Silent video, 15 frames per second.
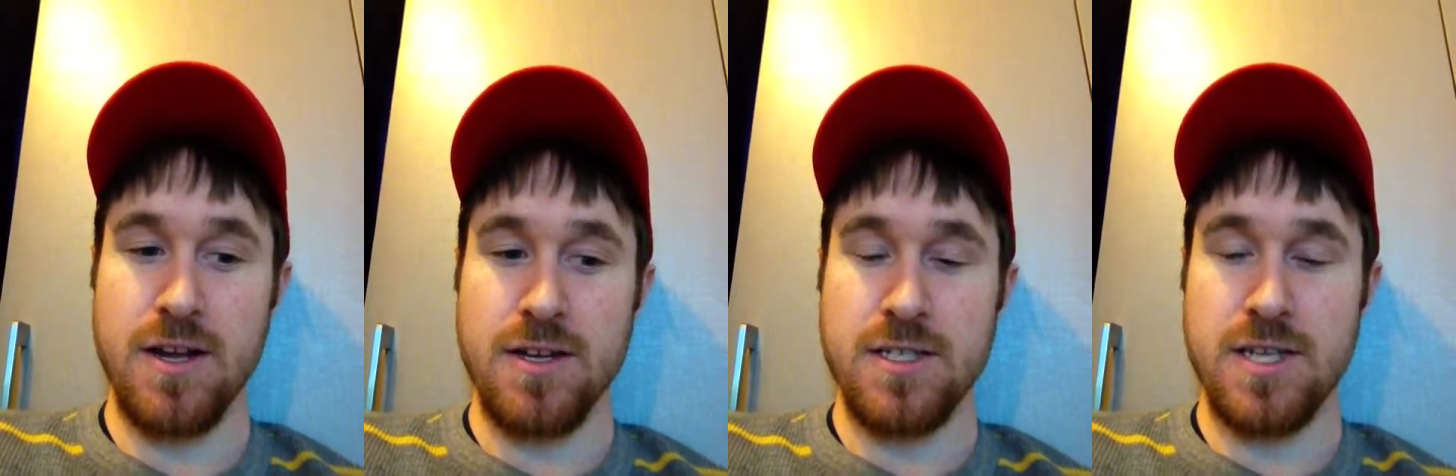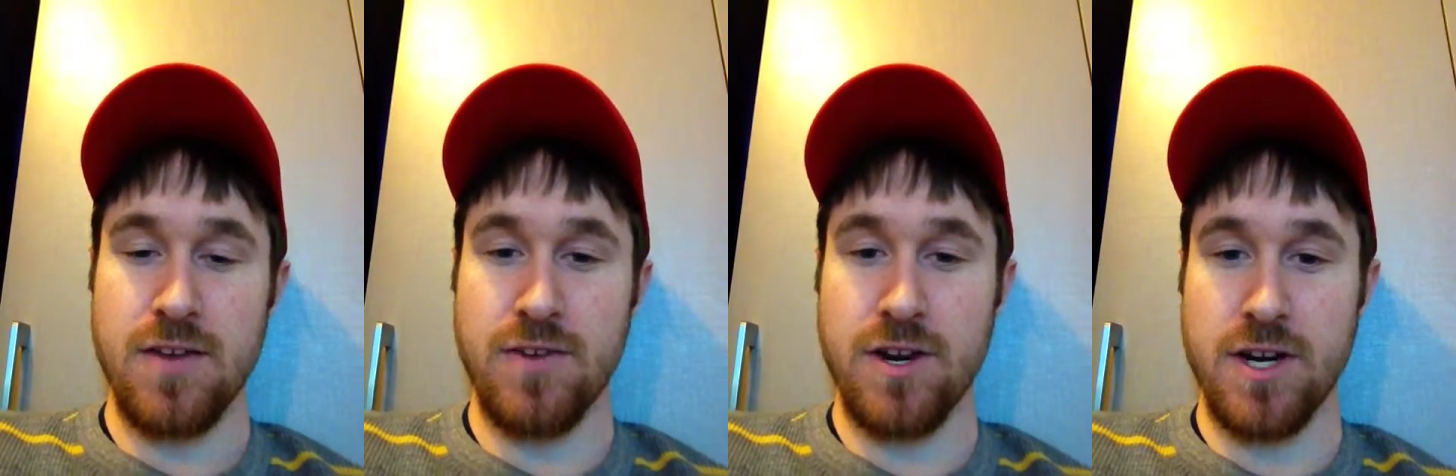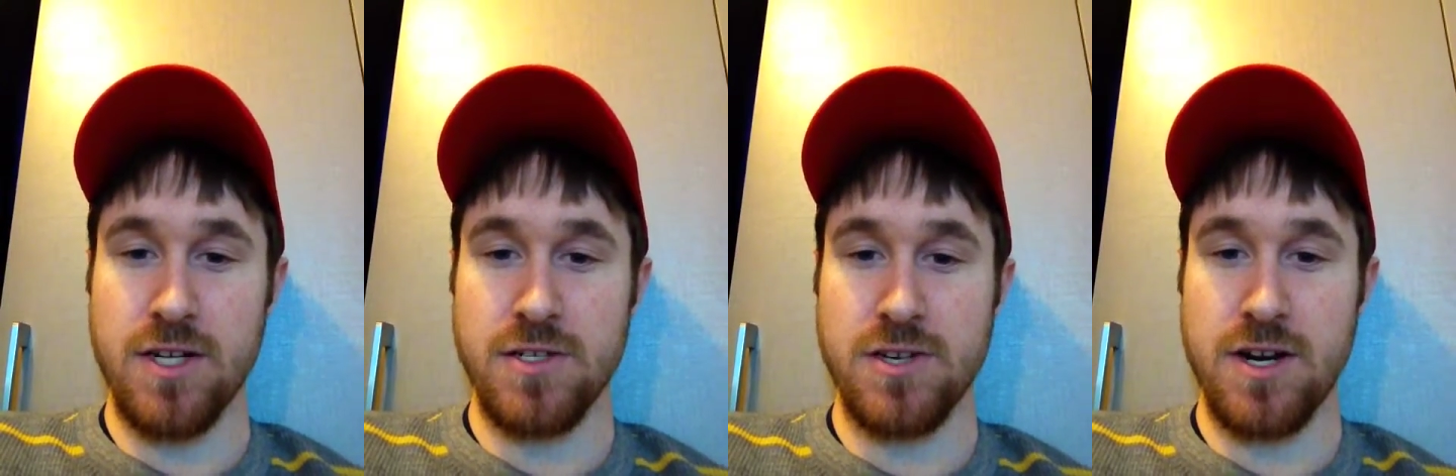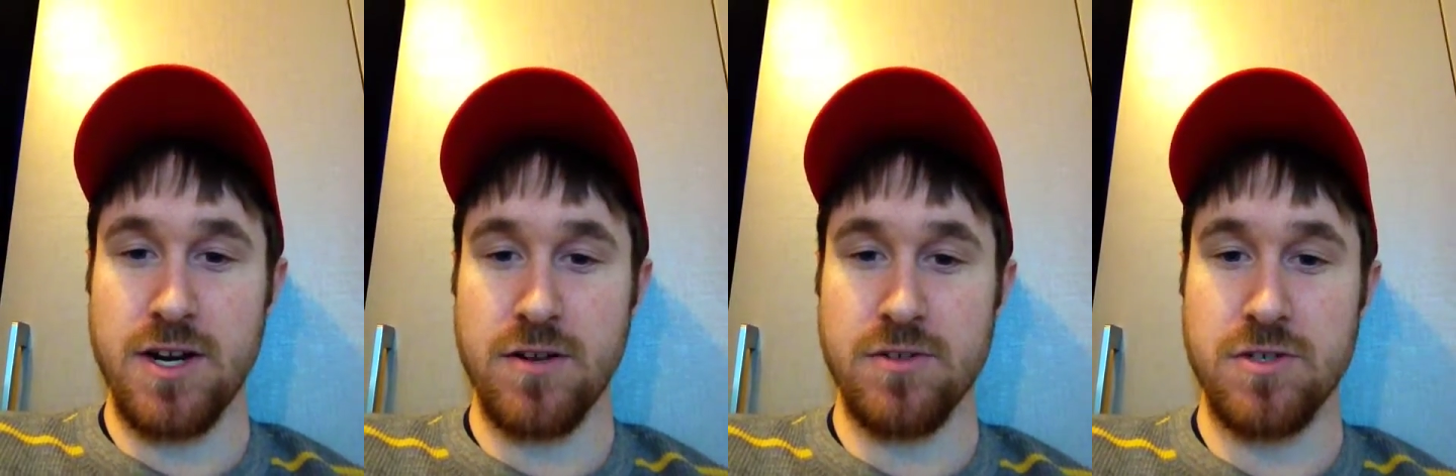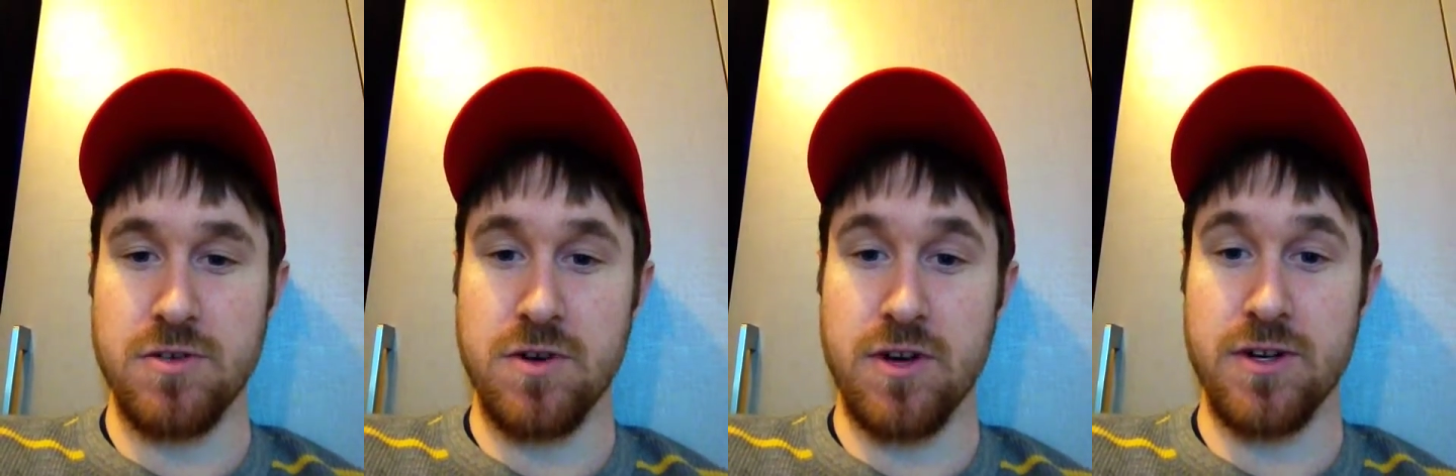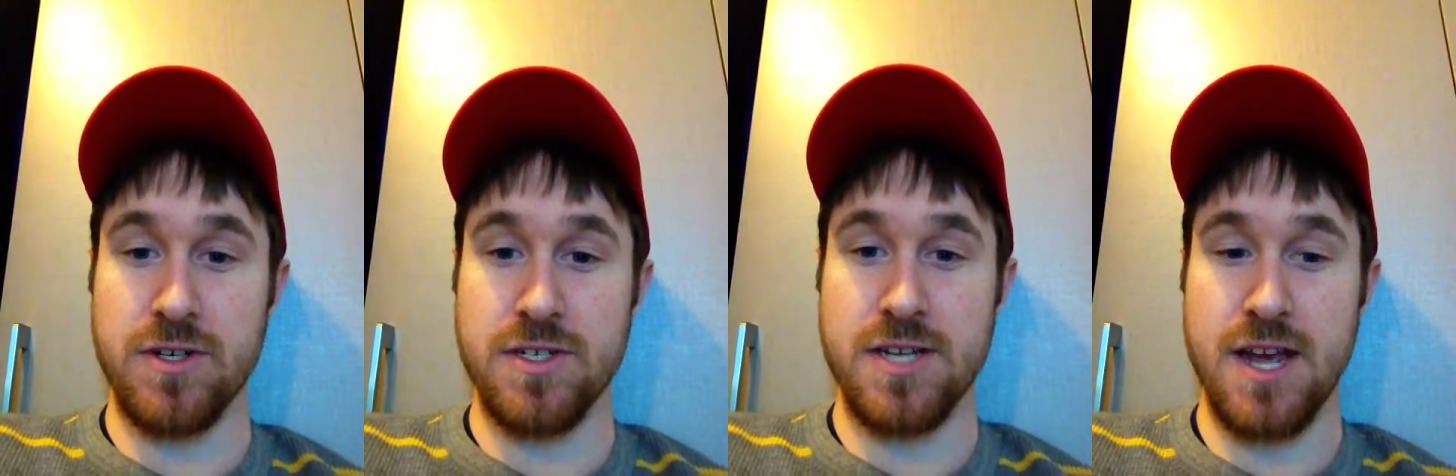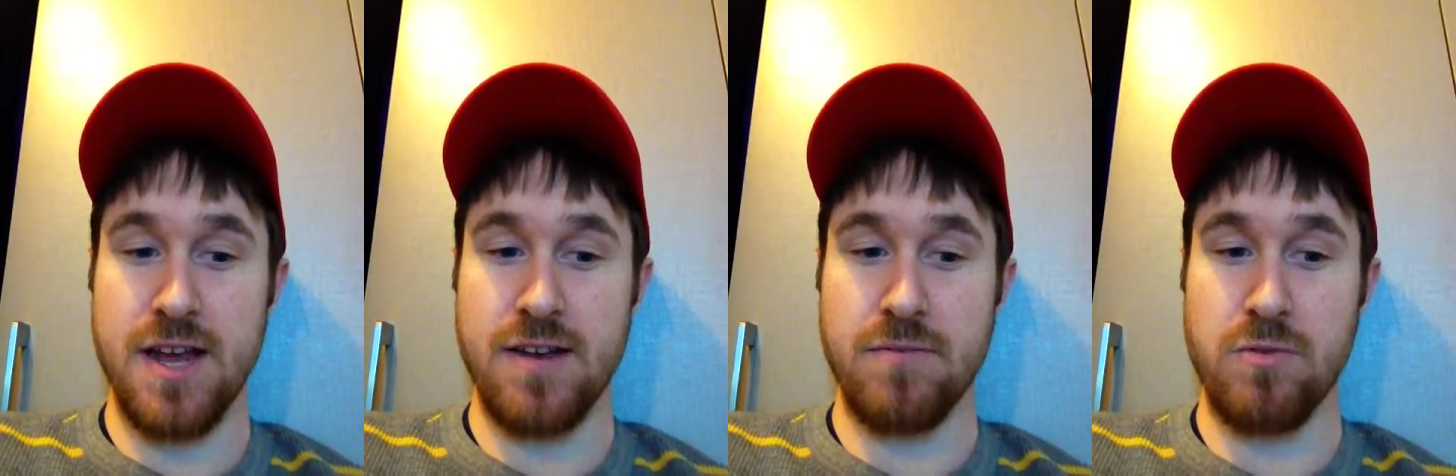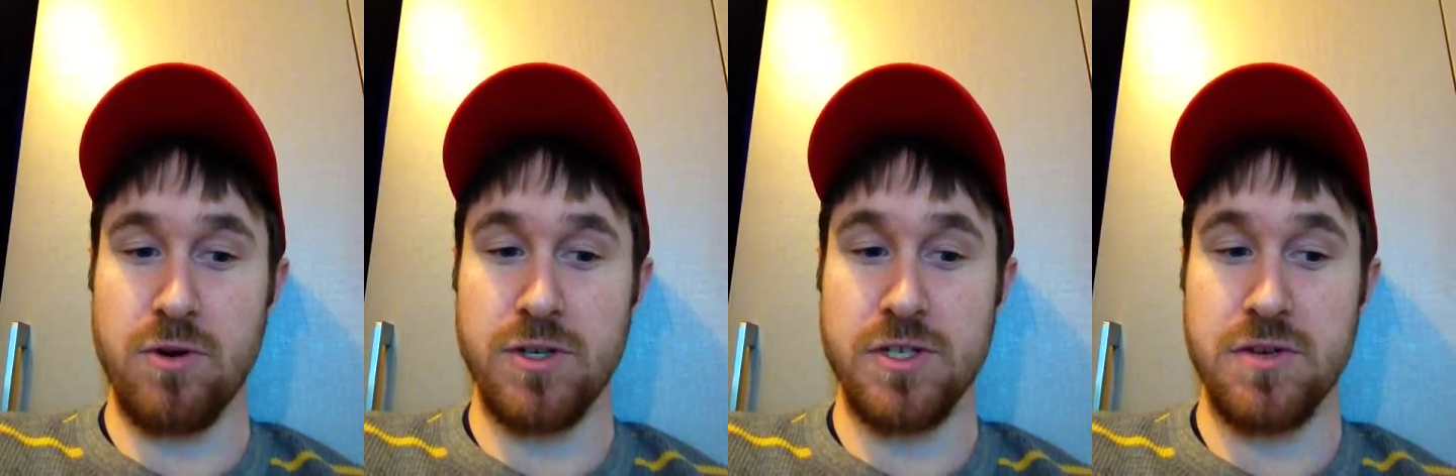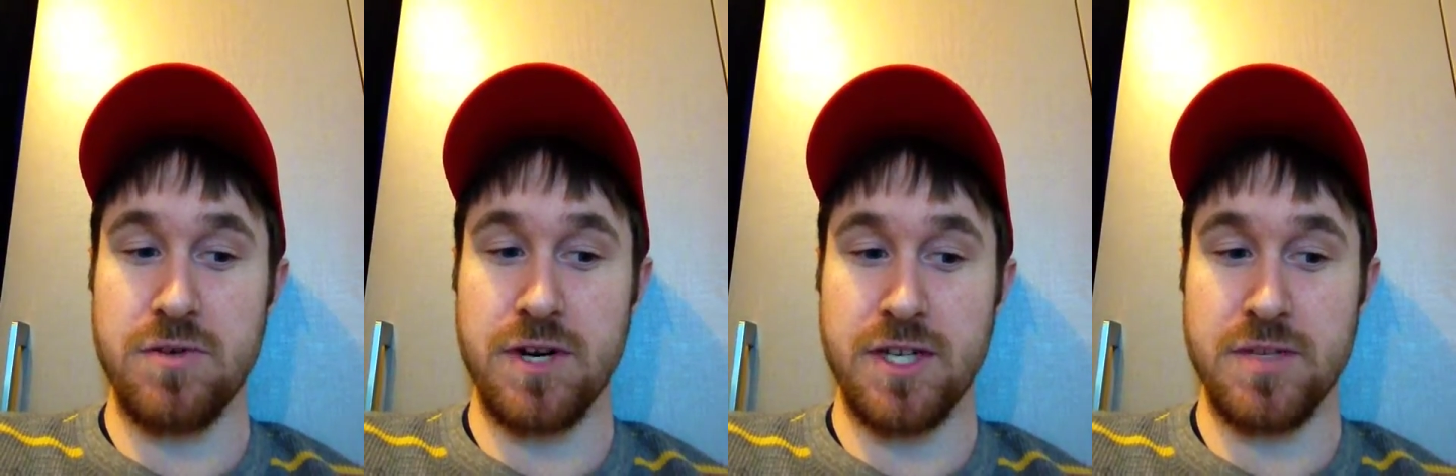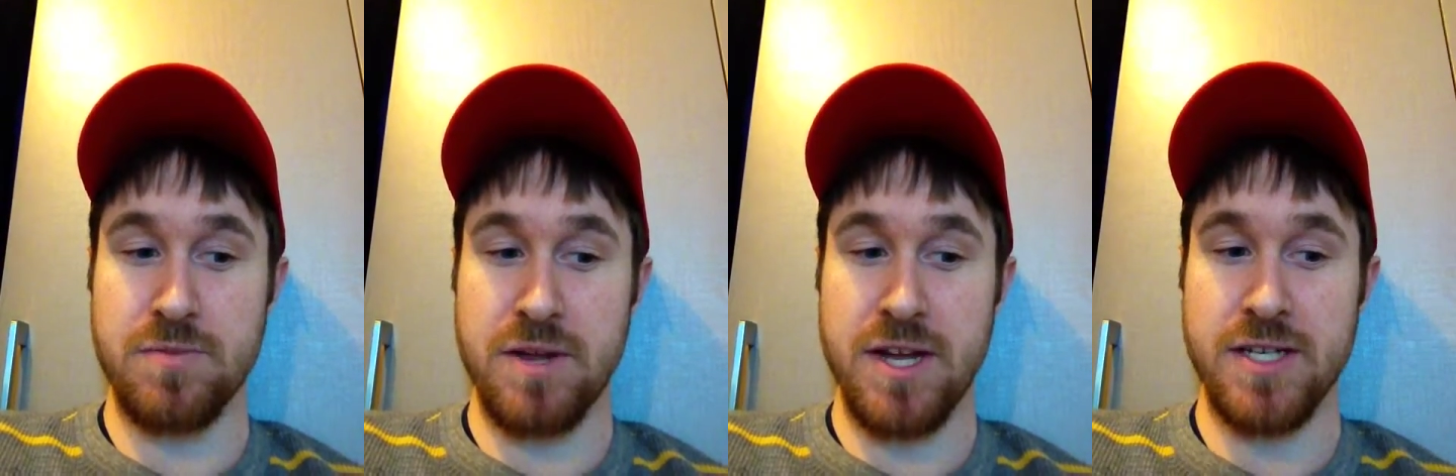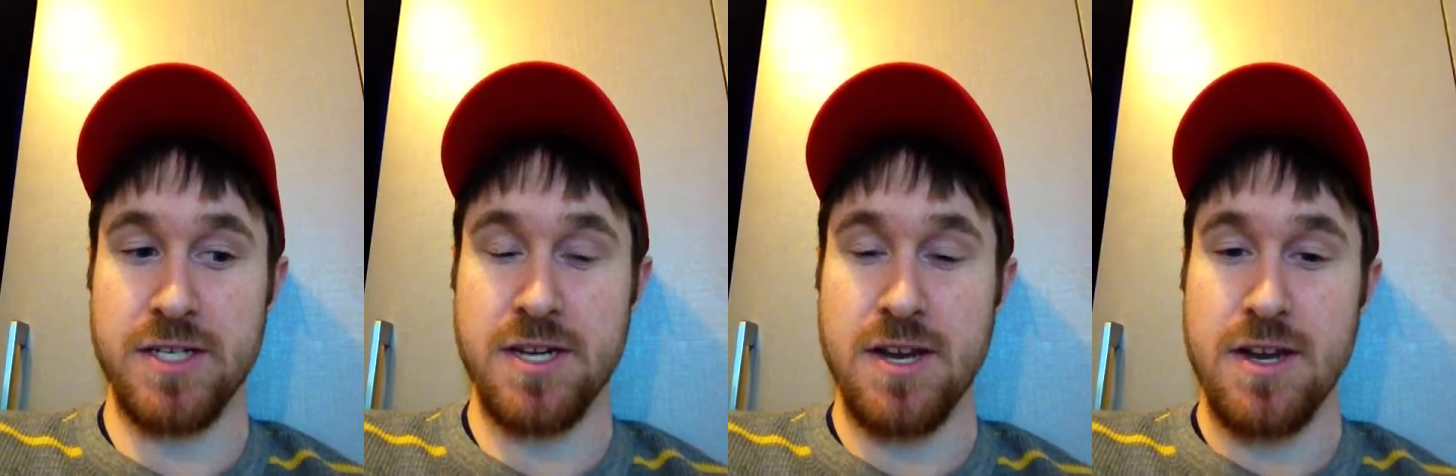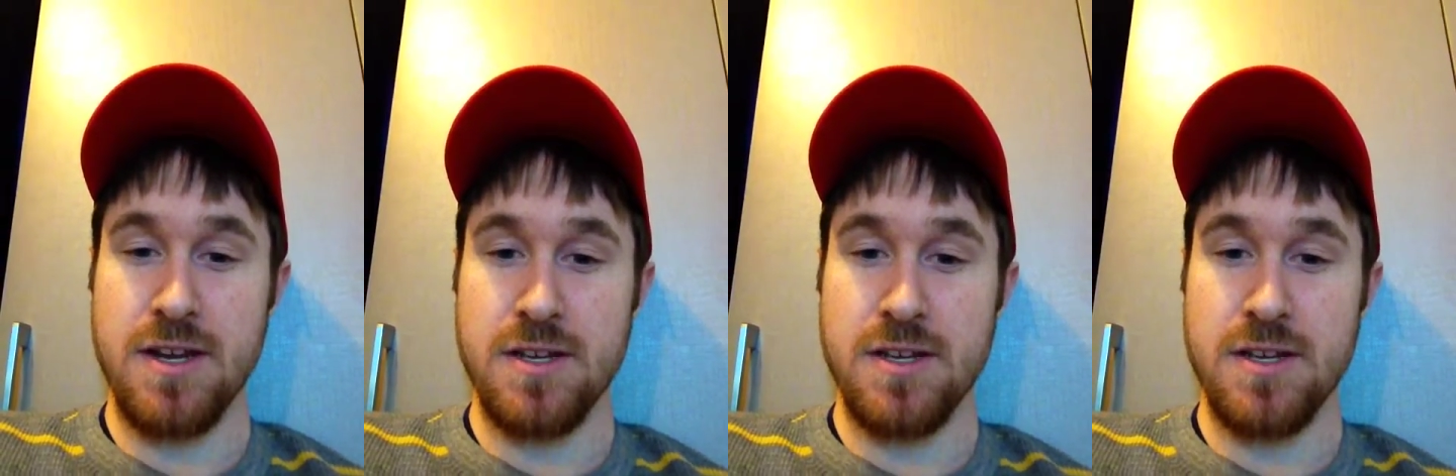79 strikeouts to 110.2 innings pitched.